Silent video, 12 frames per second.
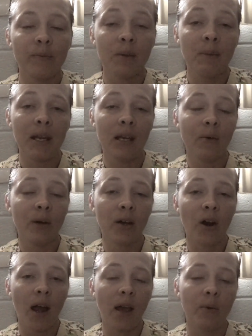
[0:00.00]
the meeting went
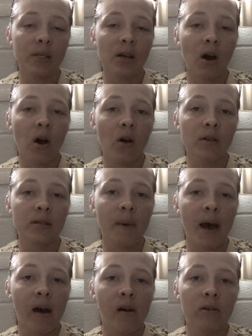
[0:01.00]
great. We talked
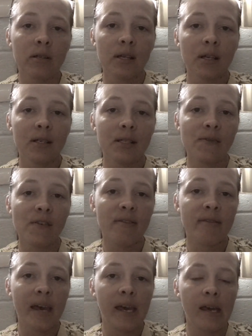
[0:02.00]
about
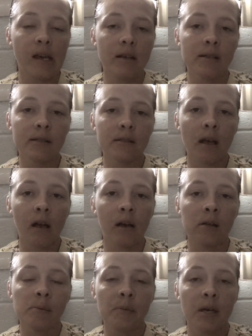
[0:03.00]
different things,
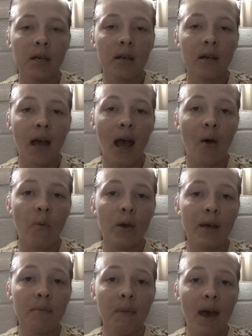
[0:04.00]
how
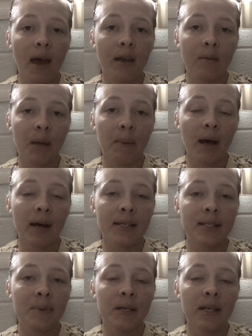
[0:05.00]
we met, me and my
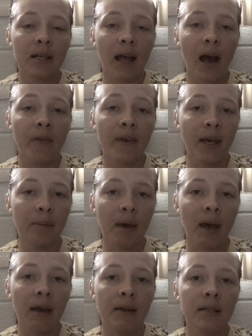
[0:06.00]
husband, and how they
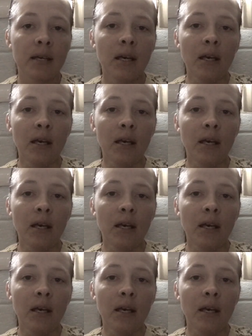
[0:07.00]
met.